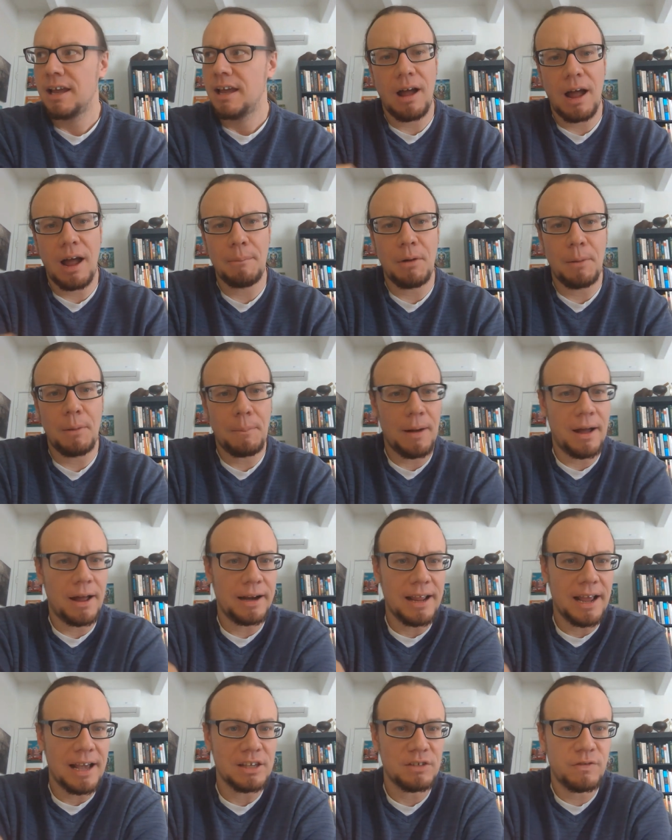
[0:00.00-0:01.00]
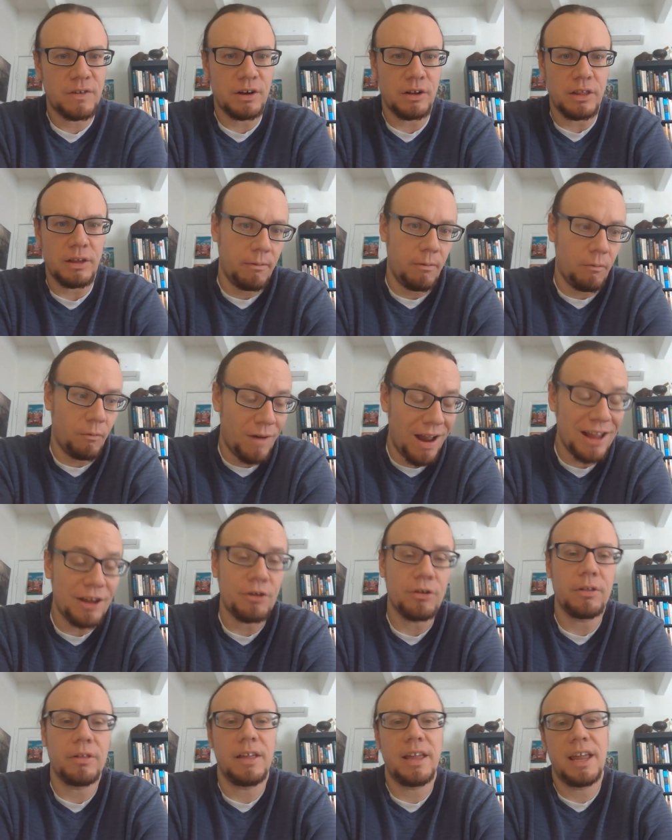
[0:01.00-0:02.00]
I'm on podcasts fairly
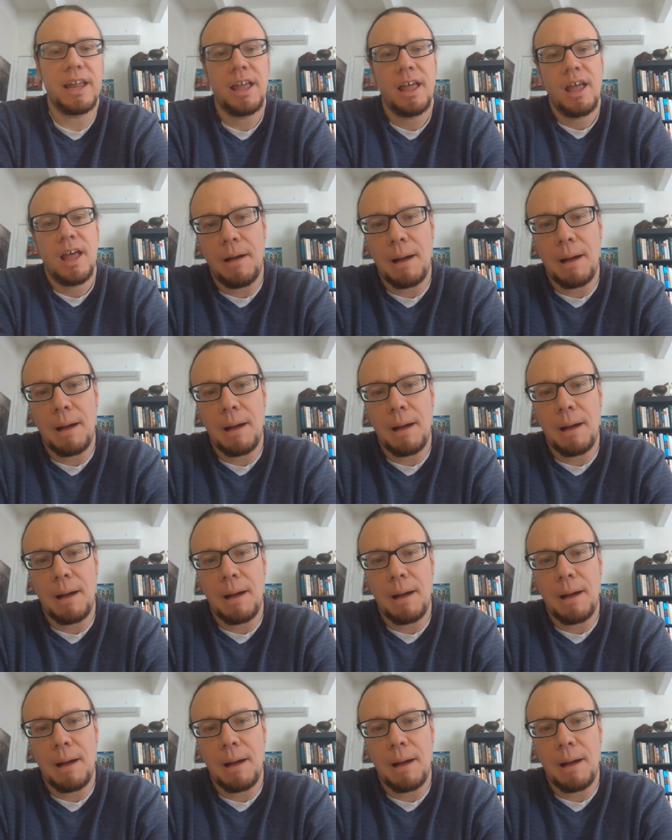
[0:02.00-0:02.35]
regularly.